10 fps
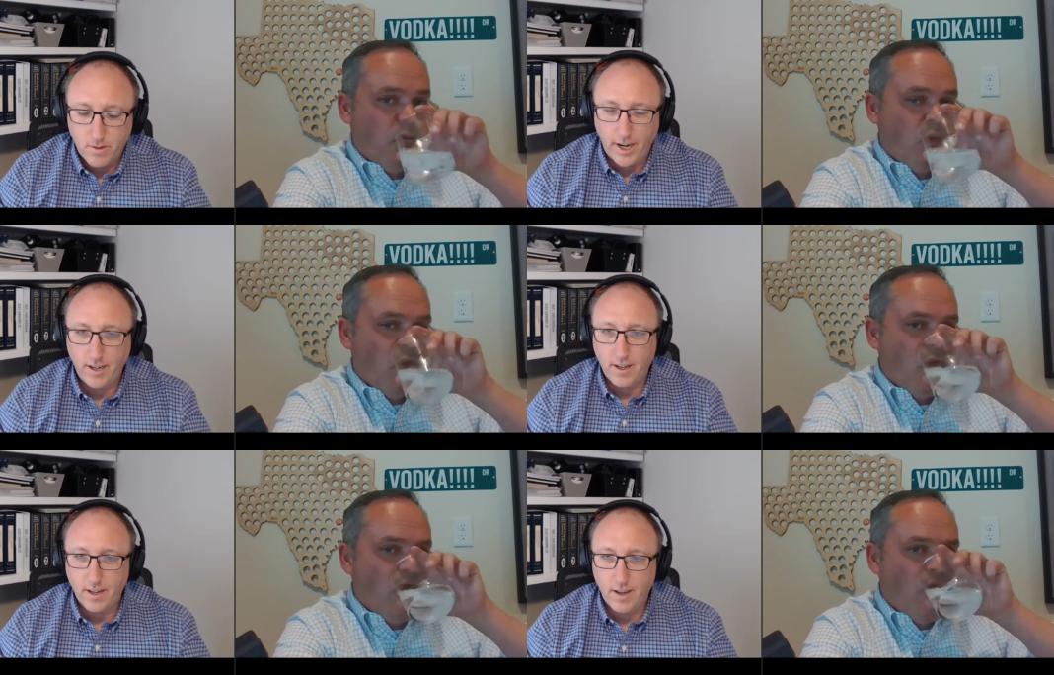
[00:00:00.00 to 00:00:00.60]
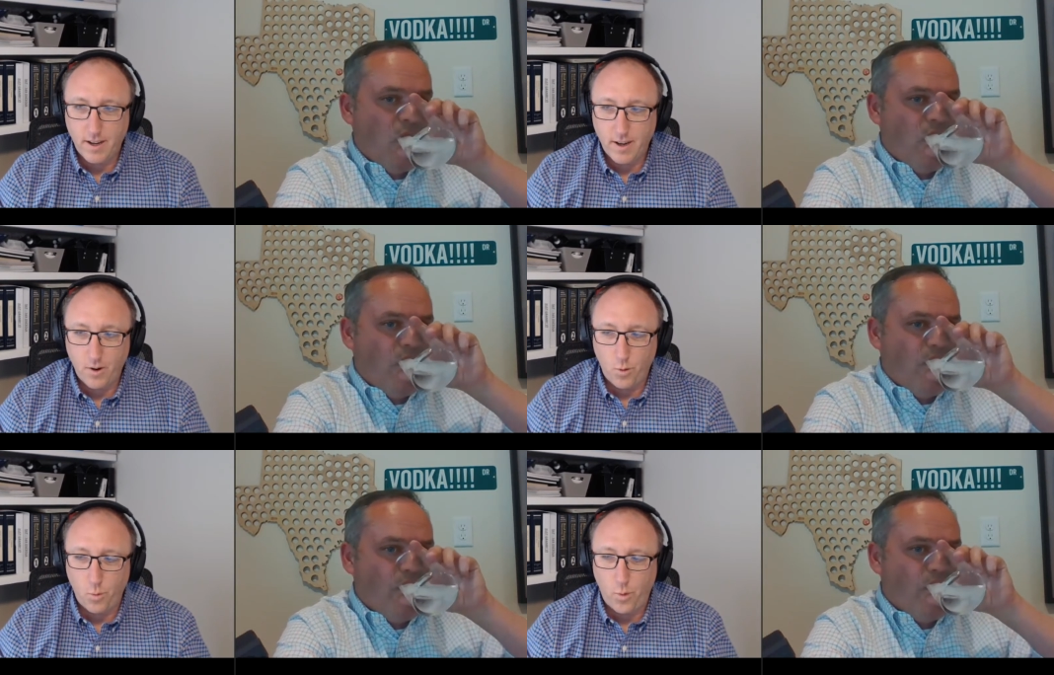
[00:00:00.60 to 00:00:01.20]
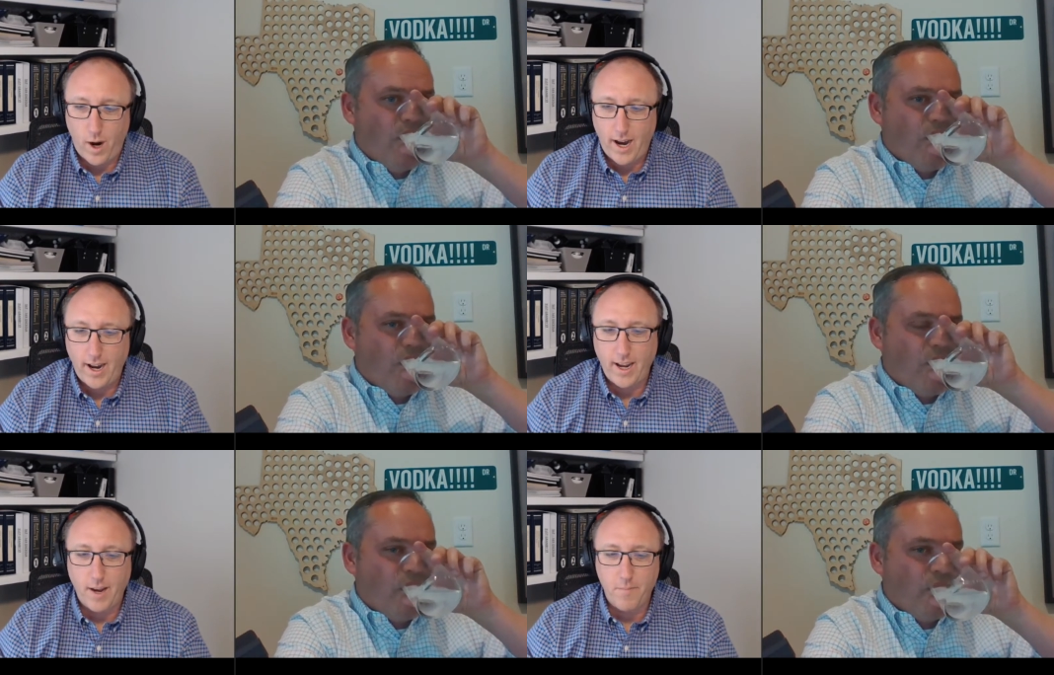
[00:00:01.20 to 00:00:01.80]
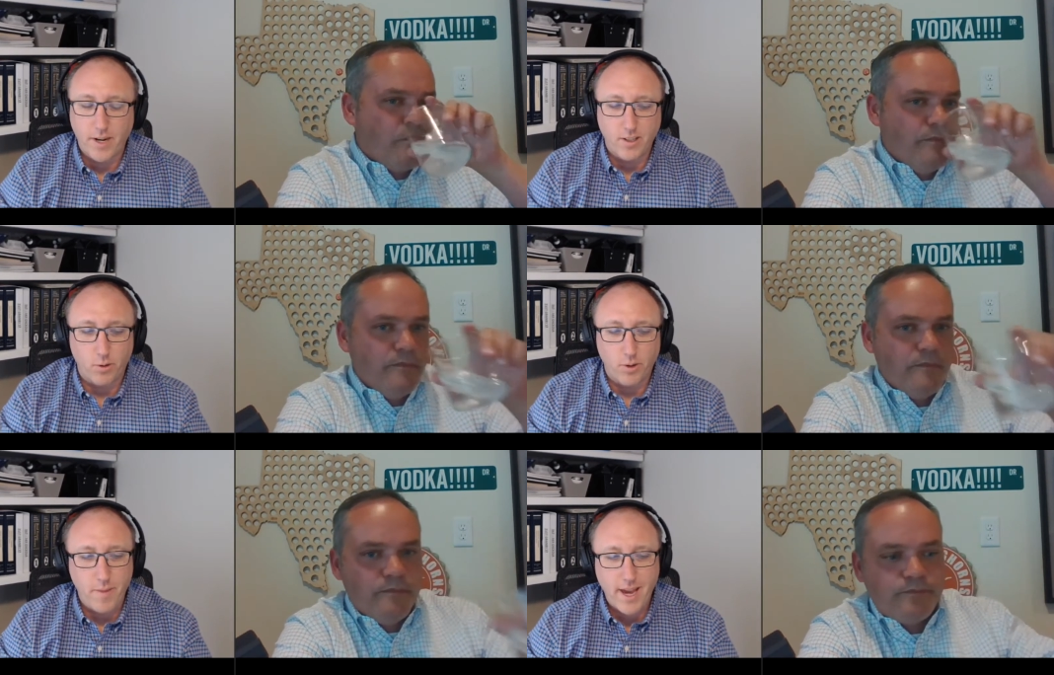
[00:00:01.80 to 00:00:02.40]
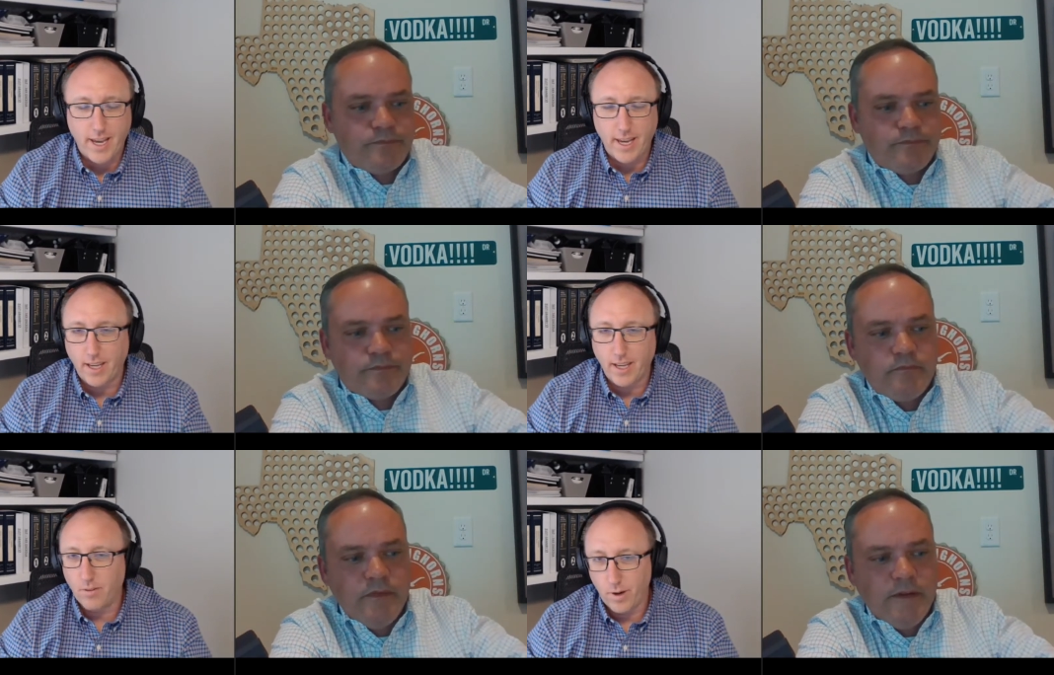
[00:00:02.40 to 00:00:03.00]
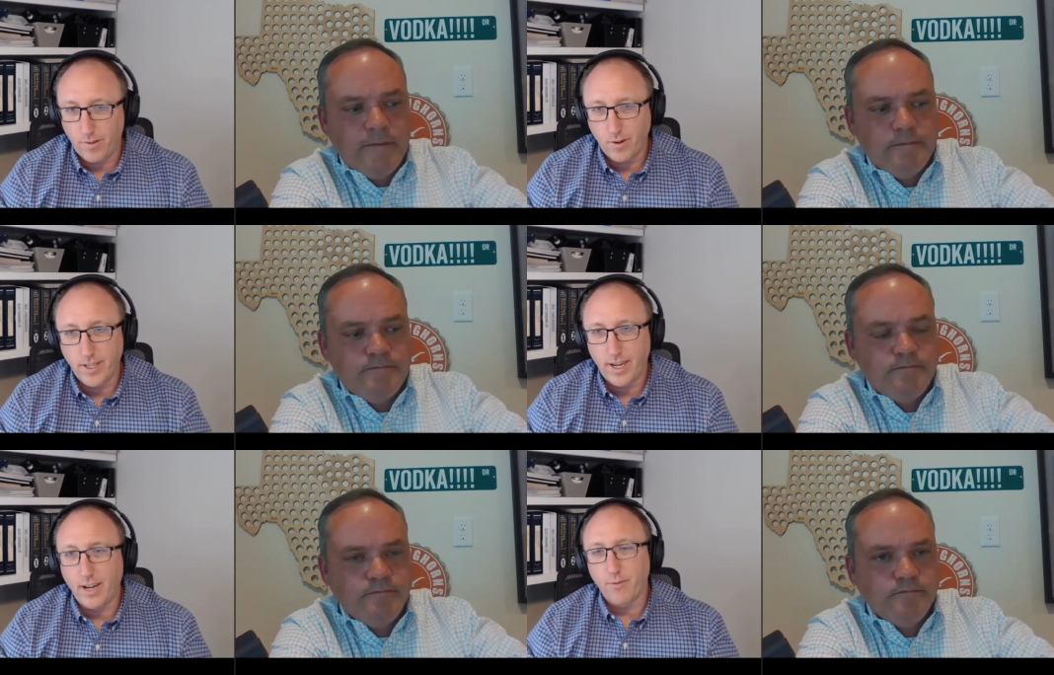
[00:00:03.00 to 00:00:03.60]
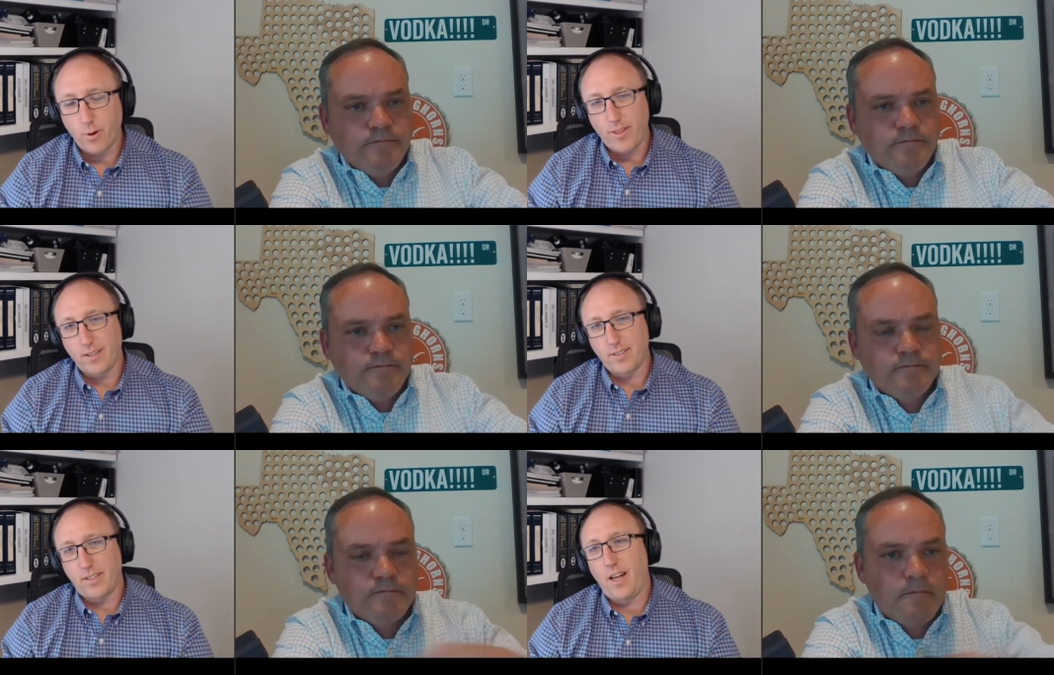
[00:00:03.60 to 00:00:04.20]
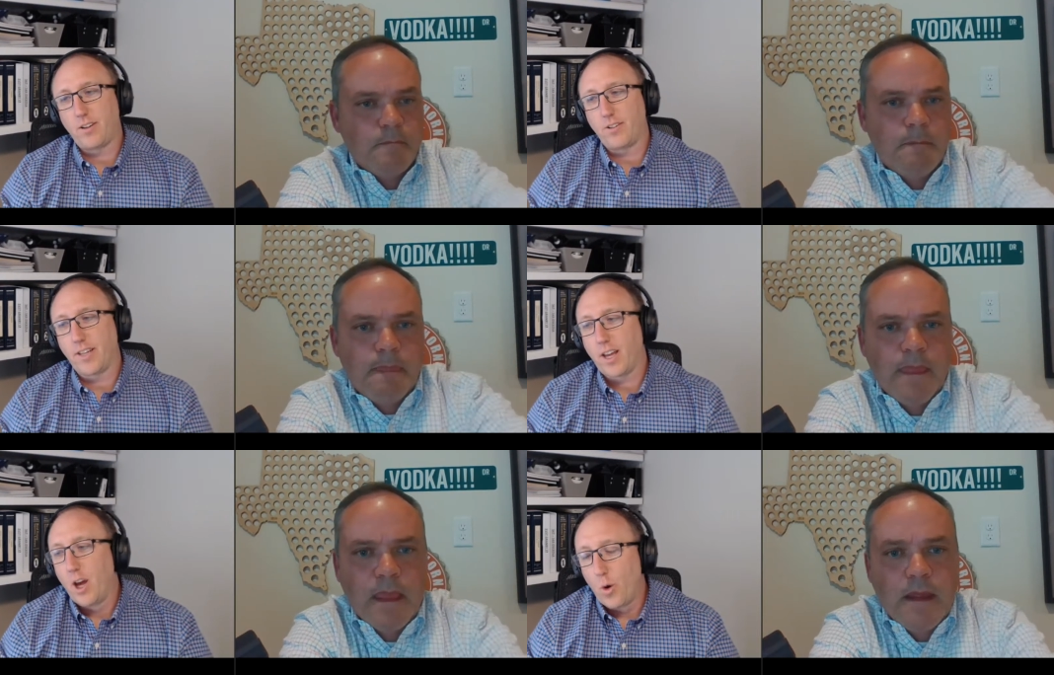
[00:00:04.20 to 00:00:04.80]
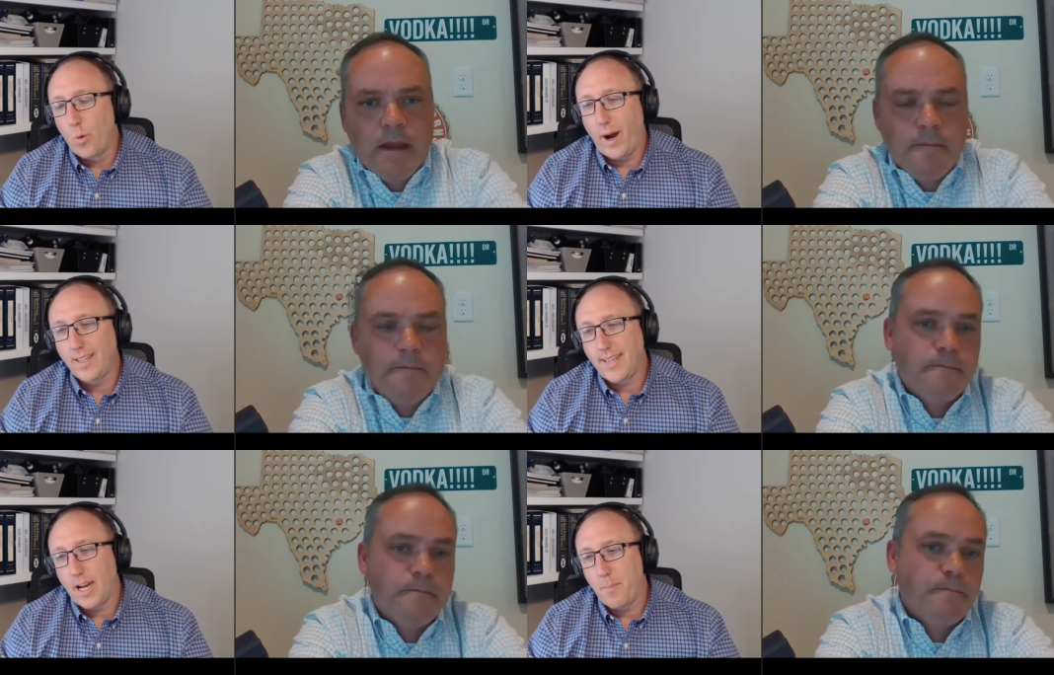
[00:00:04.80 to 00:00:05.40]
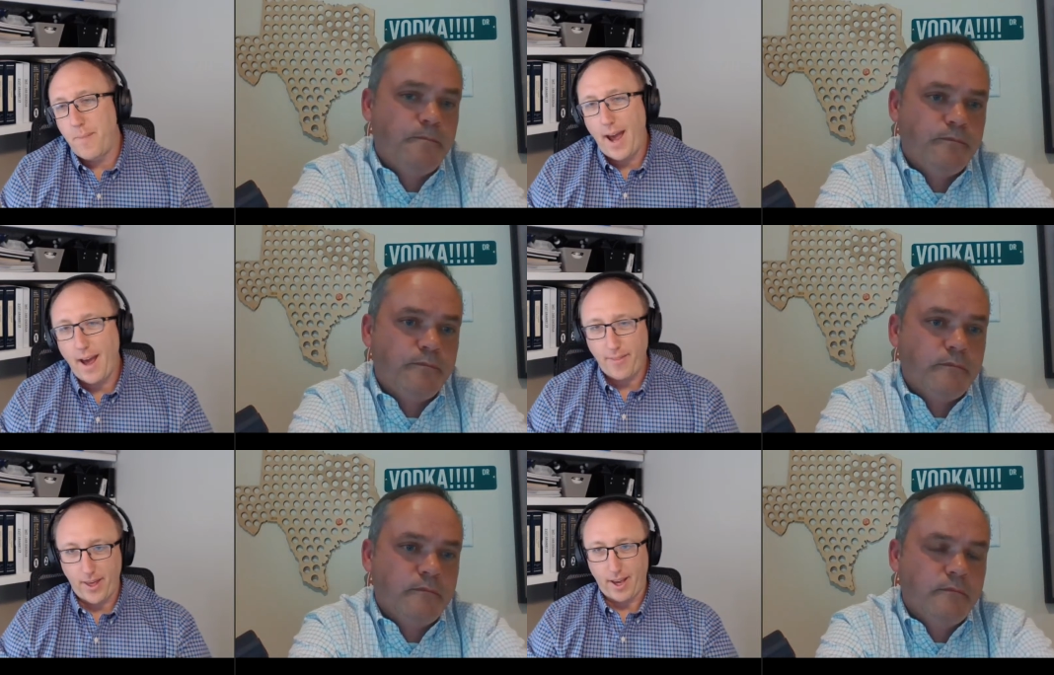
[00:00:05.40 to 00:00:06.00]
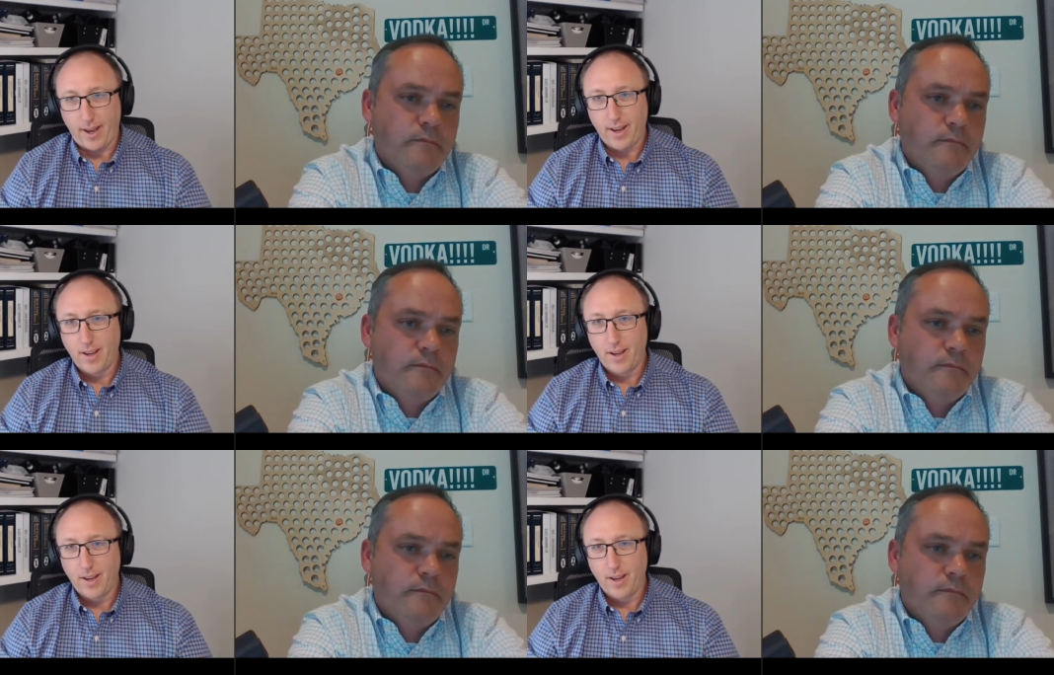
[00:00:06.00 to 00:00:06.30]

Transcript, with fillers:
Speaker 1: right? Why? But he's only making whatever you said, eighty-four thousand dollars. Like, why is that a bad thing?